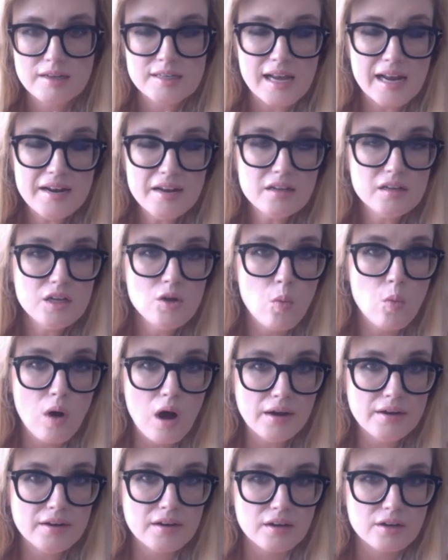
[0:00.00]
Technically,
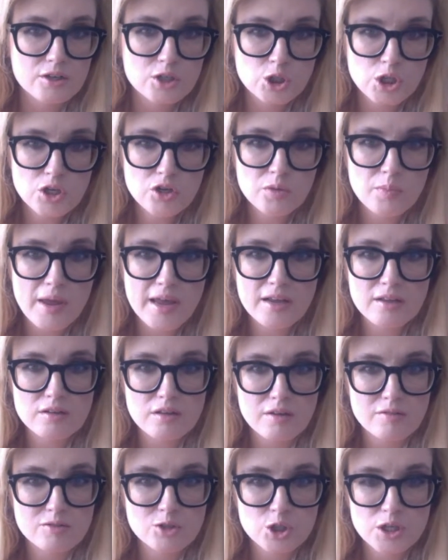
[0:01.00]
Wanda, because she could make it
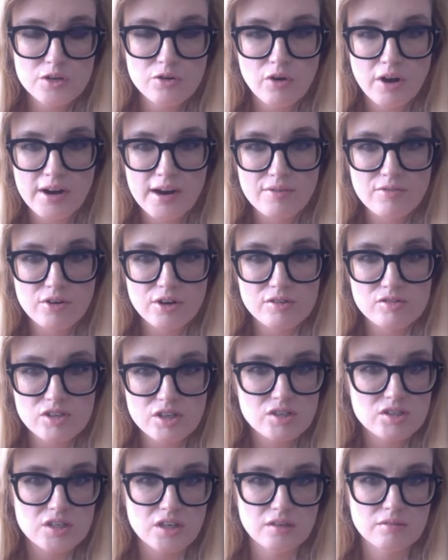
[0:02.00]
that Jean Grey never
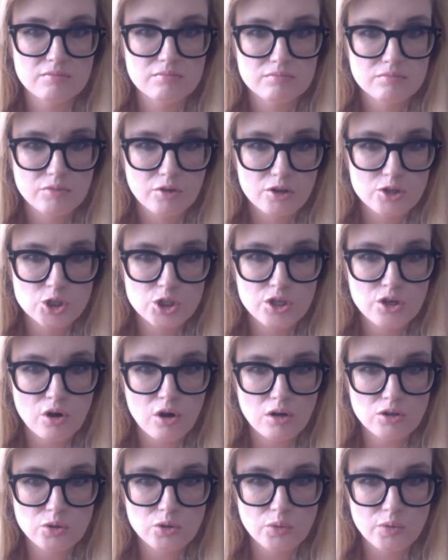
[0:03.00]
existed because she can
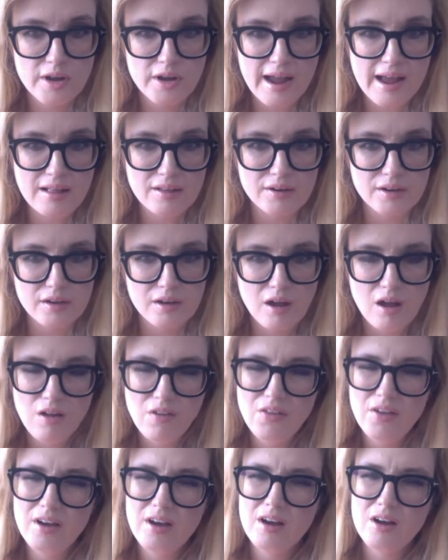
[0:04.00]
alter reality.
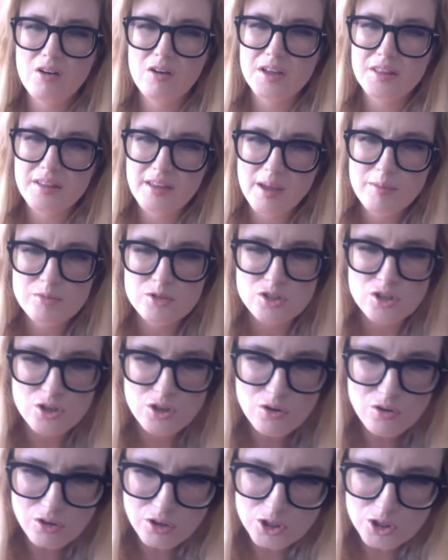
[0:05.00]
Although in the
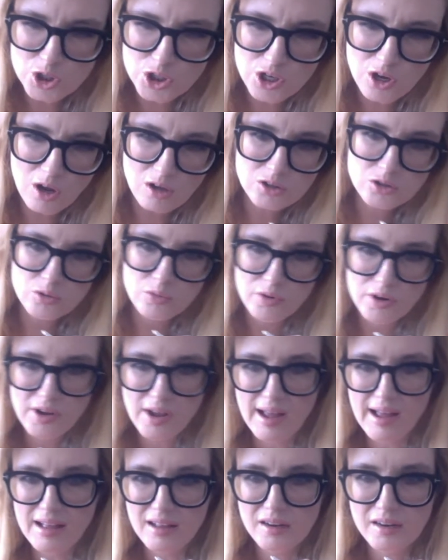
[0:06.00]
MCU, can she alter
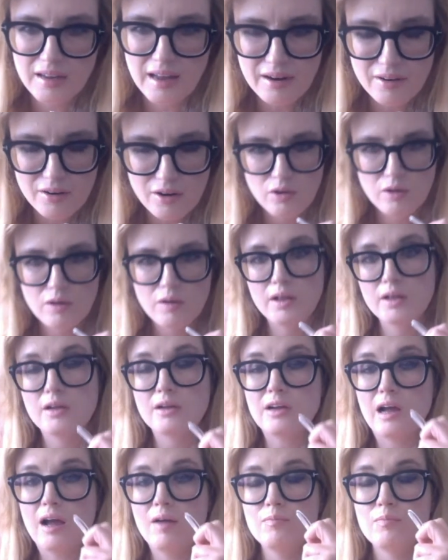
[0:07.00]
reality? I don't know. Oh,
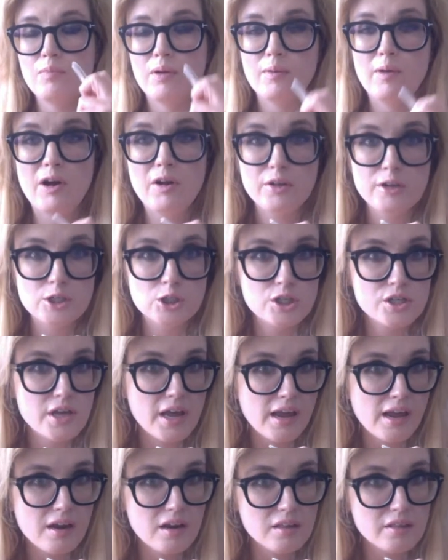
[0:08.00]
apparently, she
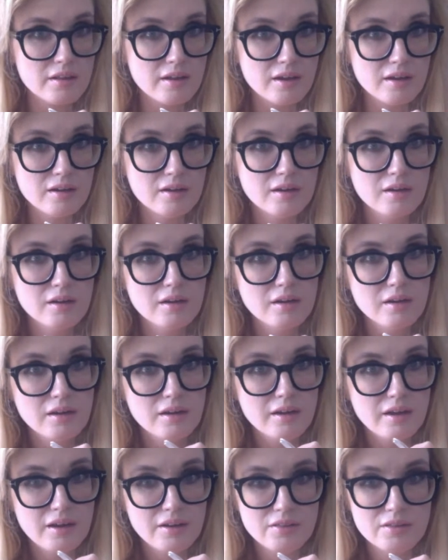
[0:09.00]
can in the
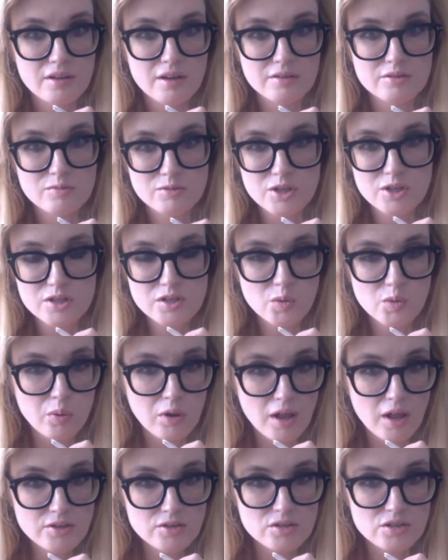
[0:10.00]
in the Disney
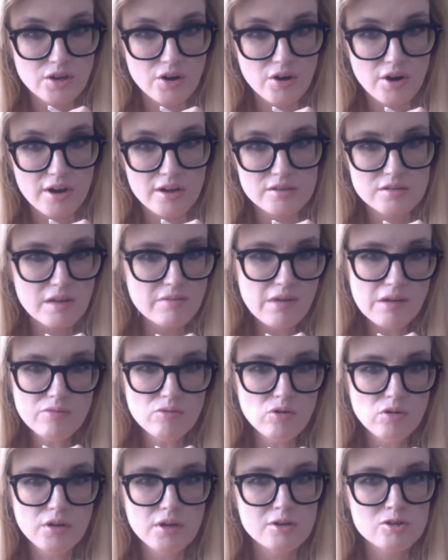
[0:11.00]
Plus series. They've never
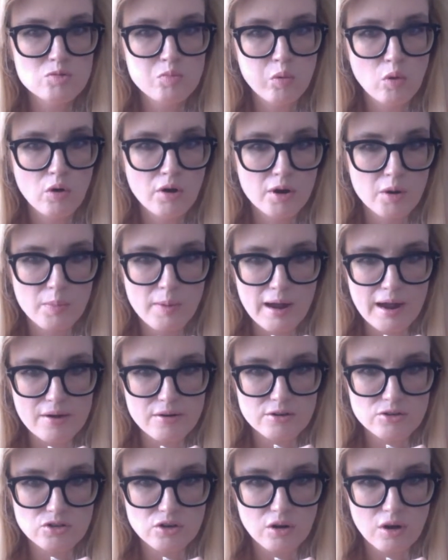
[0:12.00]
really explored her
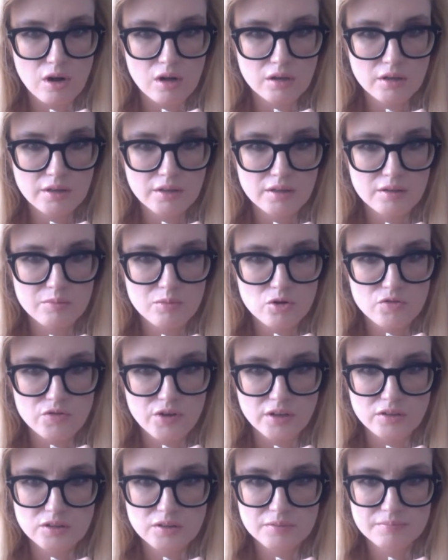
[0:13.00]
powers at all in the
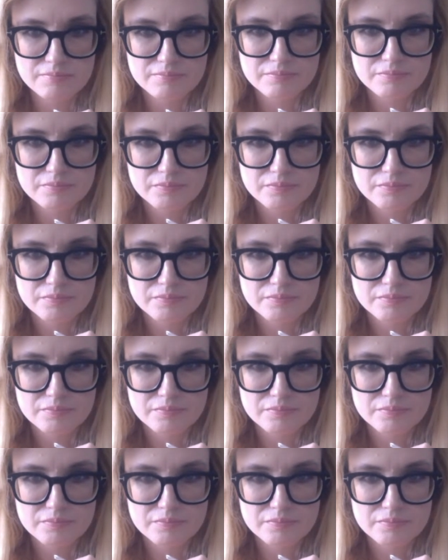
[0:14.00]
movies.